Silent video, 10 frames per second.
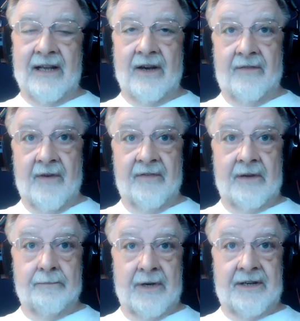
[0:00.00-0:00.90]
off of it,
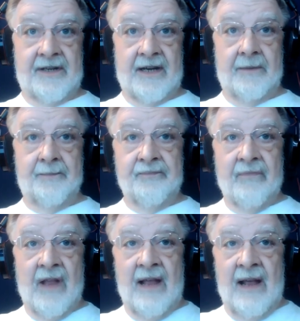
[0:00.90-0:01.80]
but
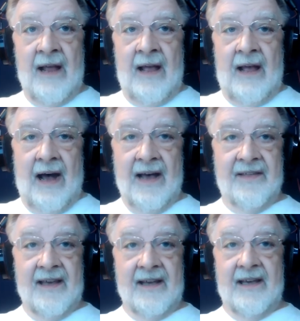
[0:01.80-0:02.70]
I
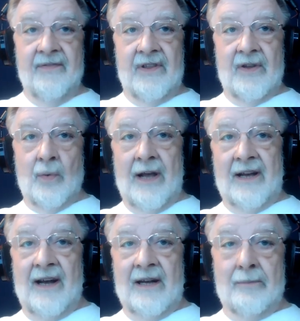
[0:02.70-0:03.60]
think given the right
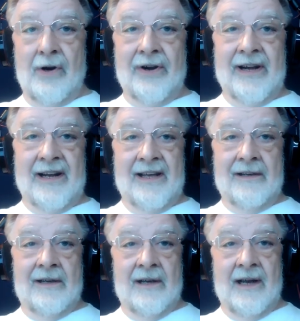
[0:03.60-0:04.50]
kind of
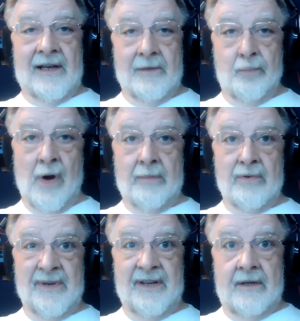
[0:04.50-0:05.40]
marketing, I could
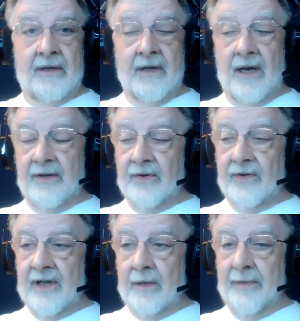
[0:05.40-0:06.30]
probably do a
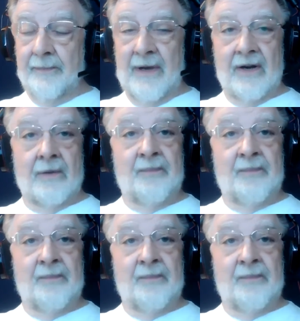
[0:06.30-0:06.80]
little bit better.